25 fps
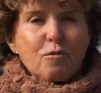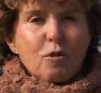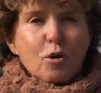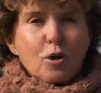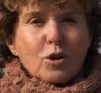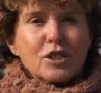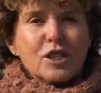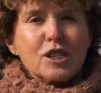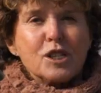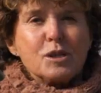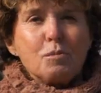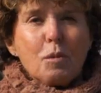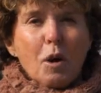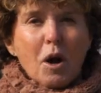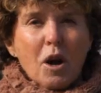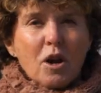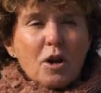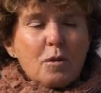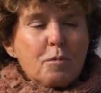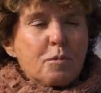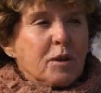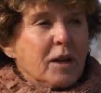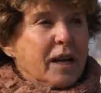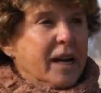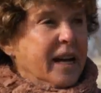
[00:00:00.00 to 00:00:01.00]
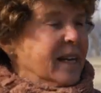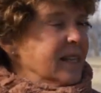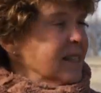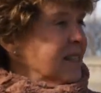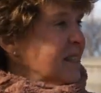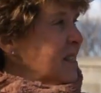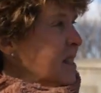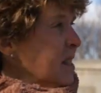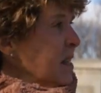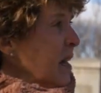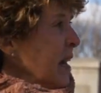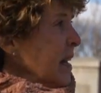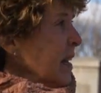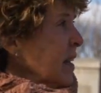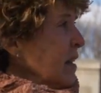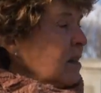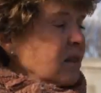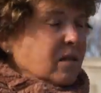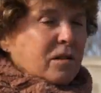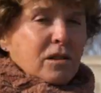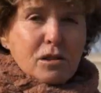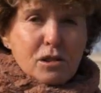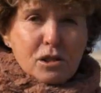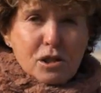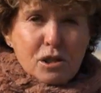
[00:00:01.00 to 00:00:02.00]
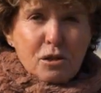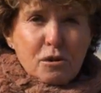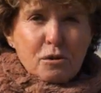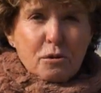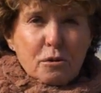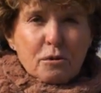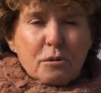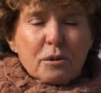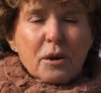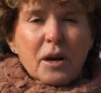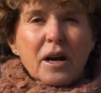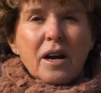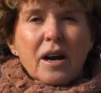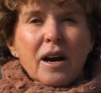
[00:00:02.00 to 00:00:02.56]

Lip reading: for smaller plants like the zoo.